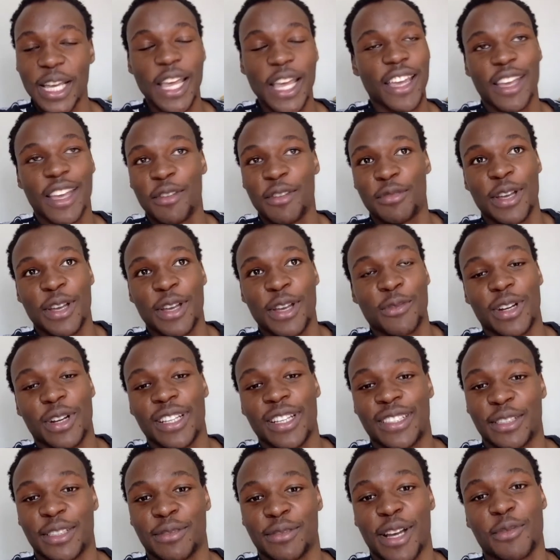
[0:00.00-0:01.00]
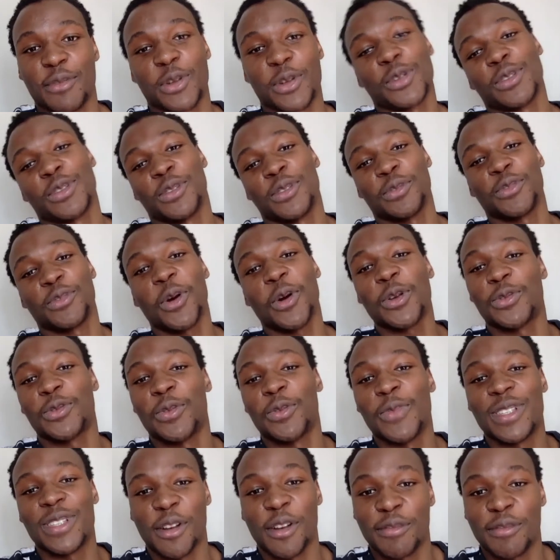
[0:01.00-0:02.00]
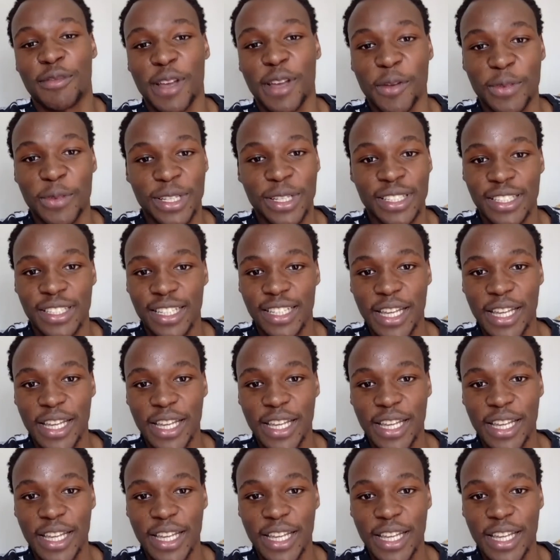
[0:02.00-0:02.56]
if everyone is surviving, because of course we miss our families.